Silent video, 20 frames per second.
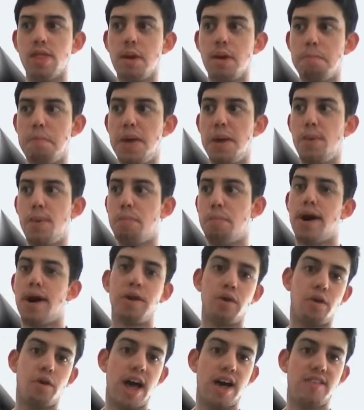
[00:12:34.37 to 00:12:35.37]
people
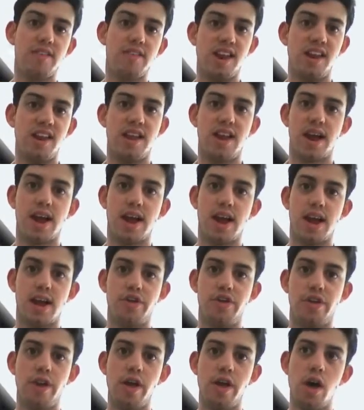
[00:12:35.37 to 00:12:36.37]
might not have an internet
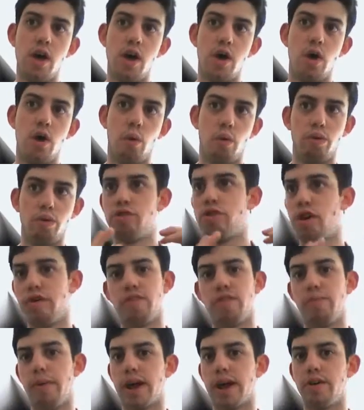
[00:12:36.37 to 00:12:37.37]
connection, or the
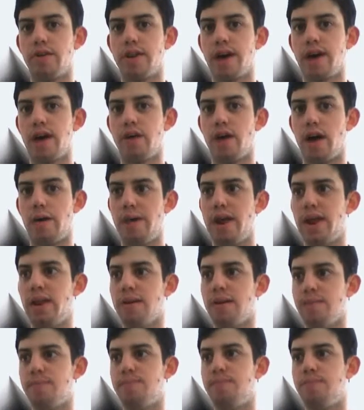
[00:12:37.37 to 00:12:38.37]
service might go down? I
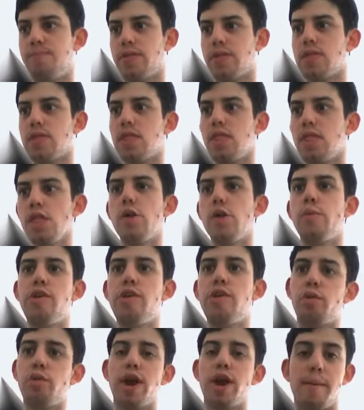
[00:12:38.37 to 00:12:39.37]
mean, we
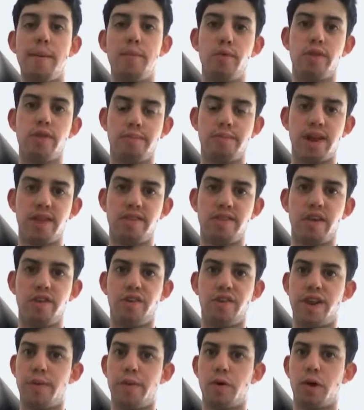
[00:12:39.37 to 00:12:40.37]
saw what happened when the
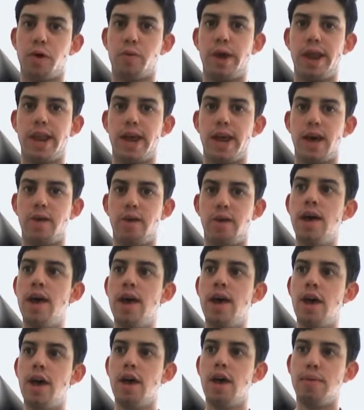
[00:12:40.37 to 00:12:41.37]
PlayStation Network went down.
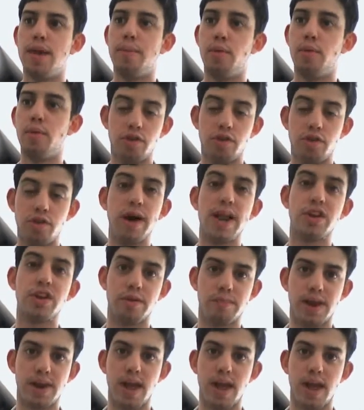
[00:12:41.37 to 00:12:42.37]
People still managed
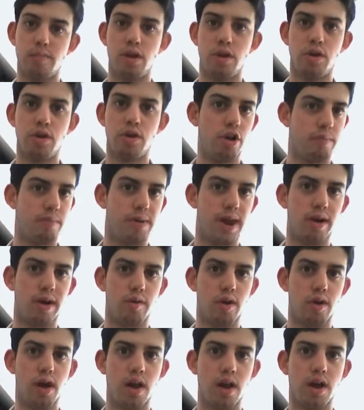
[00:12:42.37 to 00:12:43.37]
to play, but you couldn't play
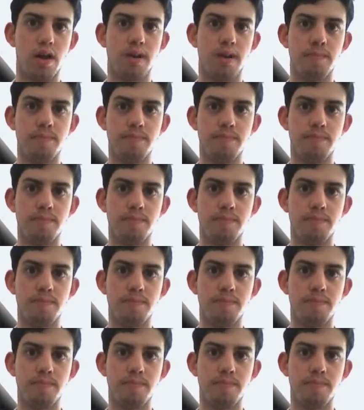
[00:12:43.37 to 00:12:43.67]
online.